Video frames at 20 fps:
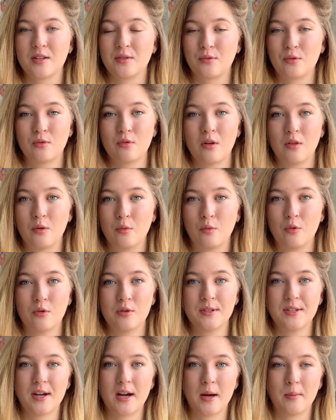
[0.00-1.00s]
us all on the
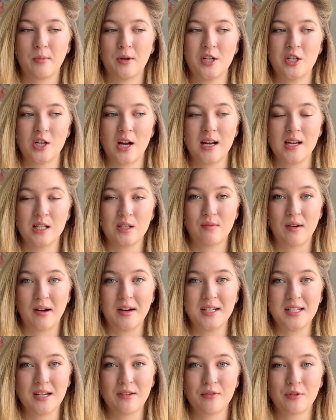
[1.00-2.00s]
wards, I appreciate, is
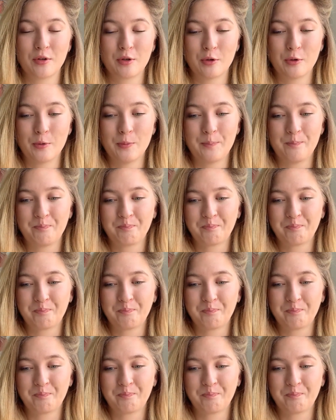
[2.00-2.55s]
very difficult.